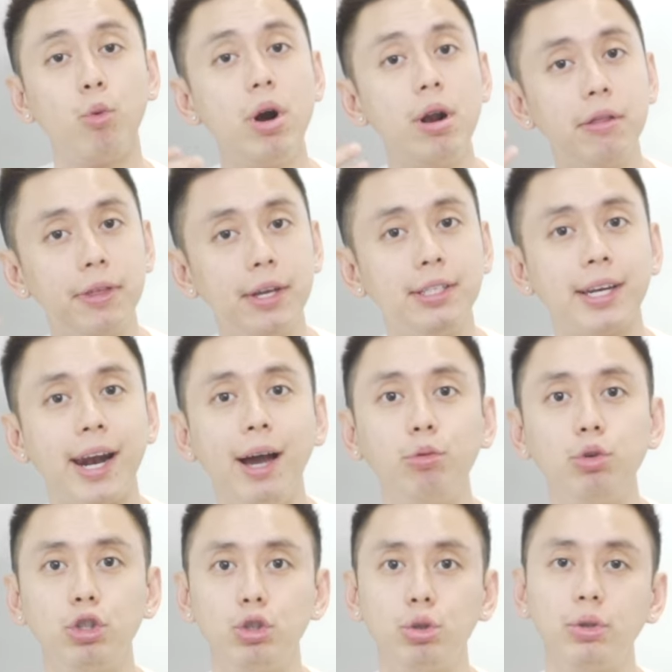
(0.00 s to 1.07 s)
one of the things that I
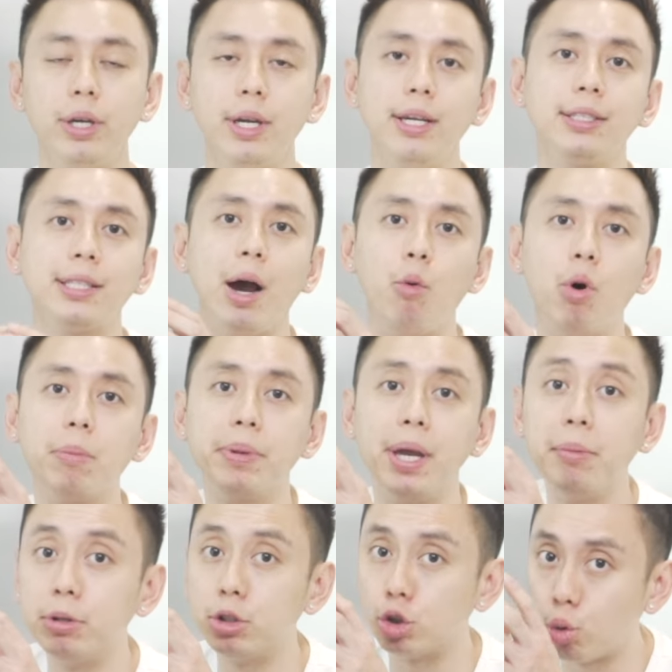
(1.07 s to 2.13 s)
would do is I want to be able to